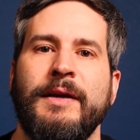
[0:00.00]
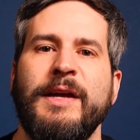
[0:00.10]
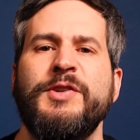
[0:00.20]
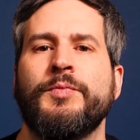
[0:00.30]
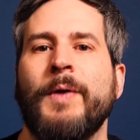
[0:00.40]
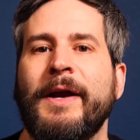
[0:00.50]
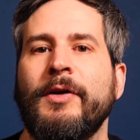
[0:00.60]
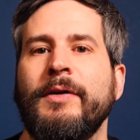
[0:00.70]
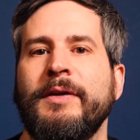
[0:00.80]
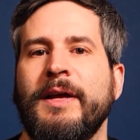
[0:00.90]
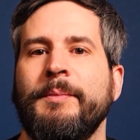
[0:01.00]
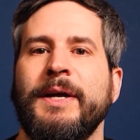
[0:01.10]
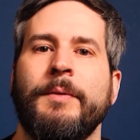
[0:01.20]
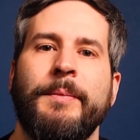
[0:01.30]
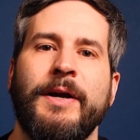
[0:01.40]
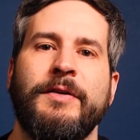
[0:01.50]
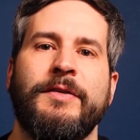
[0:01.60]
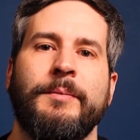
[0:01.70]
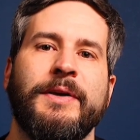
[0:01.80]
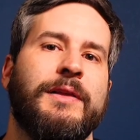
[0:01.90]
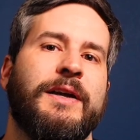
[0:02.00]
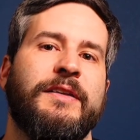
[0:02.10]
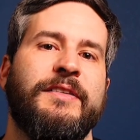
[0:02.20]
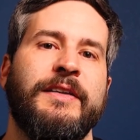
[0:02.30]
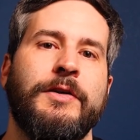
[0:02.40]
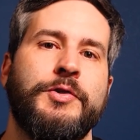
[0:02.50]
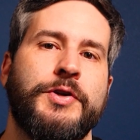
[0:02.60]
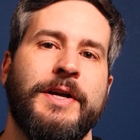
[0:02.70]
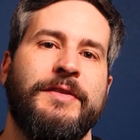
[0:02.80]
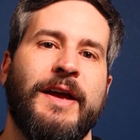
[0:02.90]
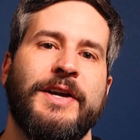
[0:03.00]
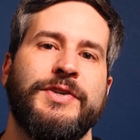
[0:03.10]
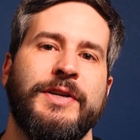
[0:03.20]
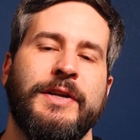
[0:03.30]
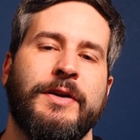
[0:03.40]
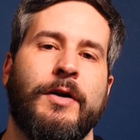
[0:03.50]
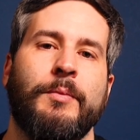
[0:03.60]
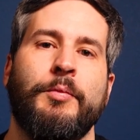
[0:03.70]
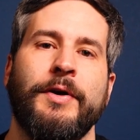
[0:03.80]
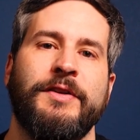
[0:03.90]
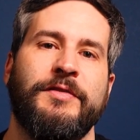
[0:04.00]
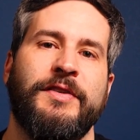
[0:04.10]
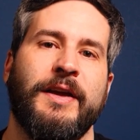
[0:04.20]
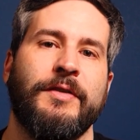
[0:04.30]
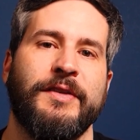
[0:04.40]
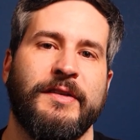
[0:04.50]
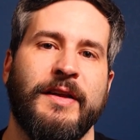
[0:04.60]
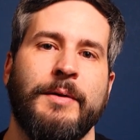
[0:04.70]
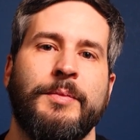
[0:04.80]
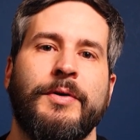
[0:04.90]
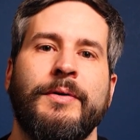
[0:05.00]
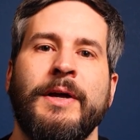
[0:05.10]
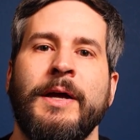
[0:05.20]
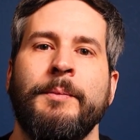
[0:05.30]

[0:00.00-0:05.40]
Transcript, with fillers: Each record can be compared to something like a single transaction in our point of sales example.